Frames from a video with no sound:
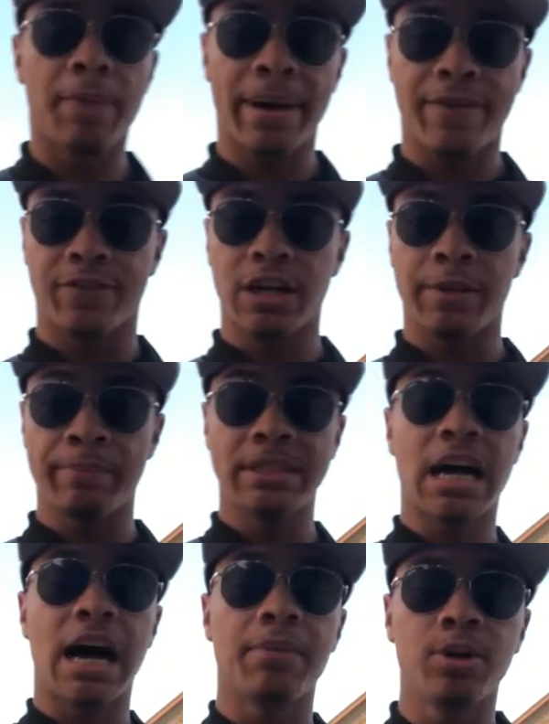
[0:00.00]
Combat for
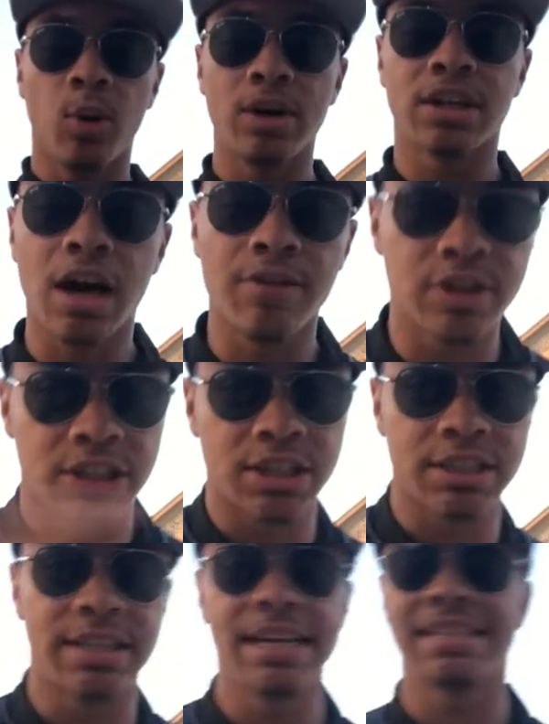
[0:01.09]
Dummies, I'm going to cover it
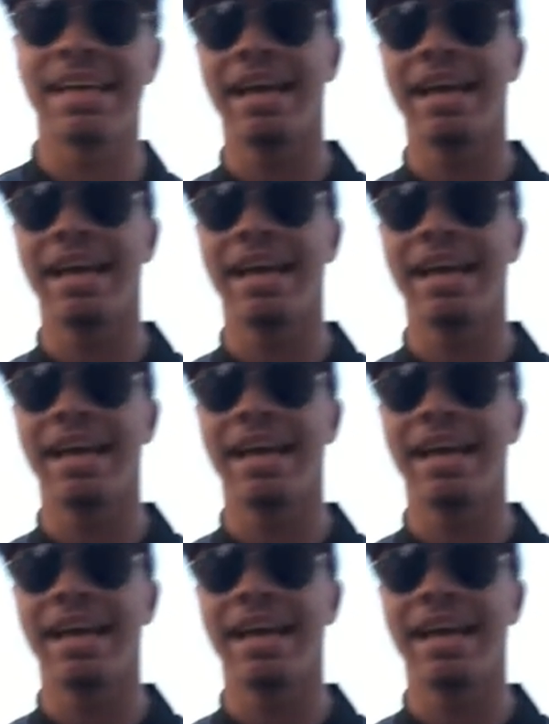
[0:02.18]
just in case,